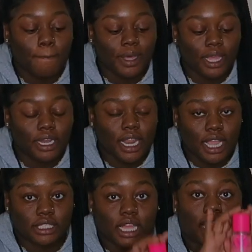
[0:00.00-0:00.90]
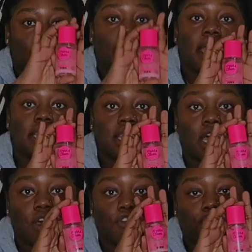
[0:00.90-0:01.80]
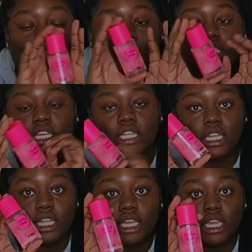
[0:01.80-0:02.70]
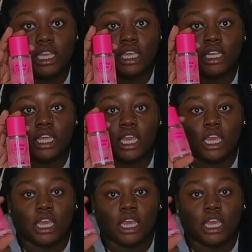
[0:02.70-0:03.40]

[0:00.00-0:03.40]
But next, I got the Fresh and Clean.